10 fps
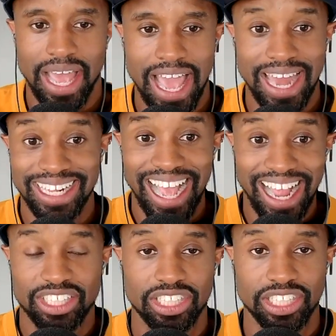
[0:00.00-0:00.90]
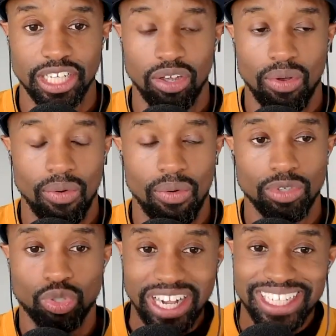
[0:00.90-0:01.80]
And it actually,
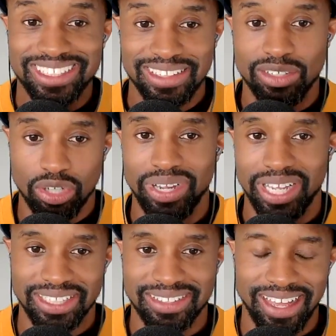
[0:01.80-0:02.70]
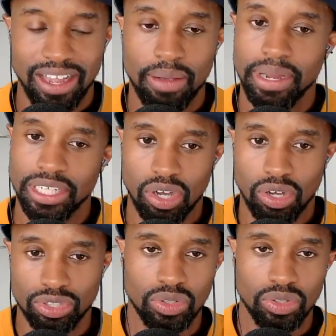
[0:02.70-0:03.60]
Drake is still doing his thing, but he's
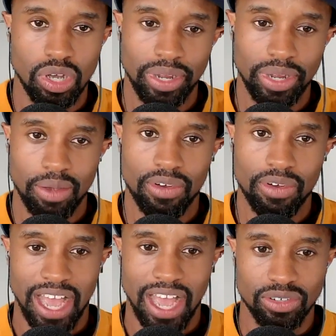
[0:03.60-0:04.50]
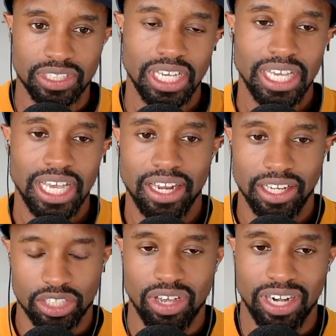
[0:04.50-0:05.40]
also going in with the house and
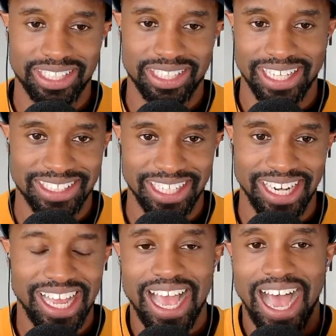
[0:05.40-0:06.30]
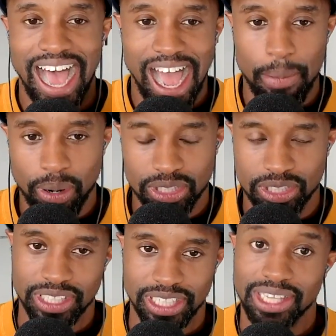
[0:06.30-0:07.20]
electronic dance scene. I
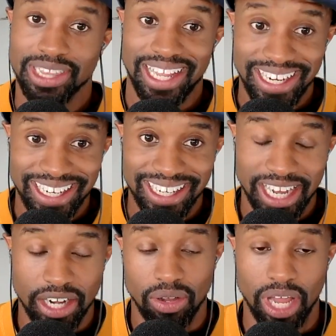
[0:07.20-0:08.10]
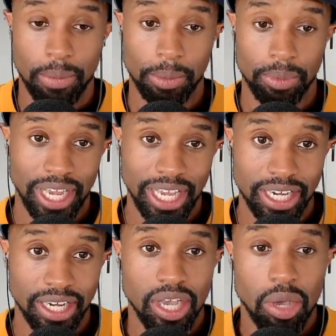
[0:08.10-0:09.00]
personally like it. I know a lot of people hate
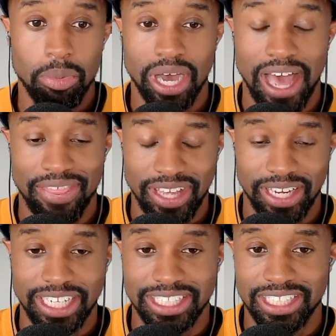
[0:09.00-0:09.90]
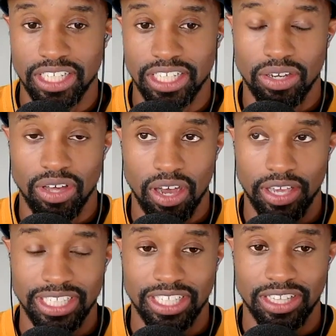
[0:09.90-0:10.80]
it, but I think he did
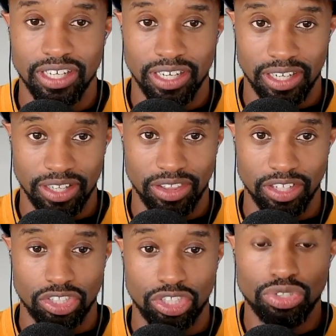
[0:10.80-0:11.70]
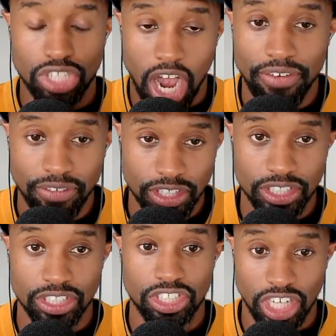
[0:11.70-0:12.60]
the two
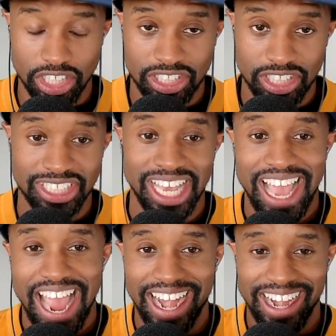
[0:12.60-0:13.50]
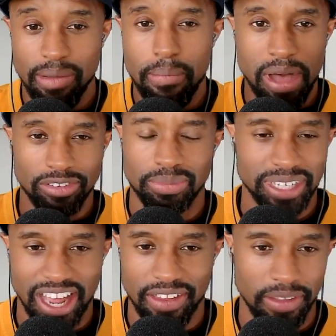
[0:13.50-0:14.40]
genres justice, and he didn't melt them
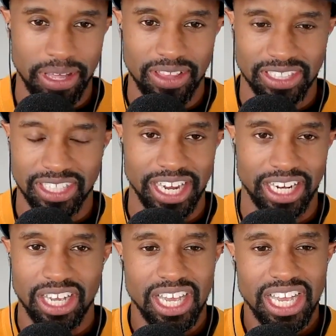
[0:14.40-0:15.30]
together to be this like